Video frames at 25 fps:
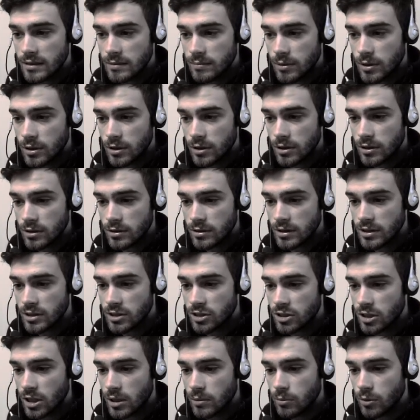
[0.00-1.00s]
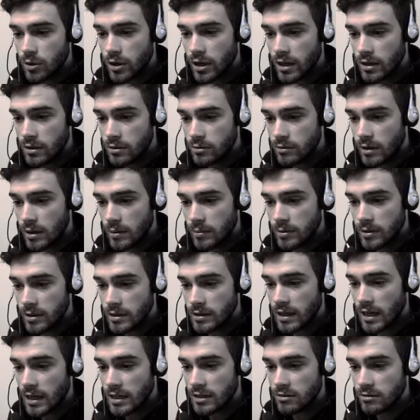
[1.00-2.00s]
because each time you kill a rabbit it
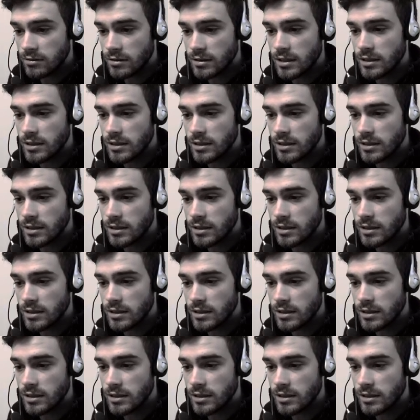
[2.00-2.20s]
actually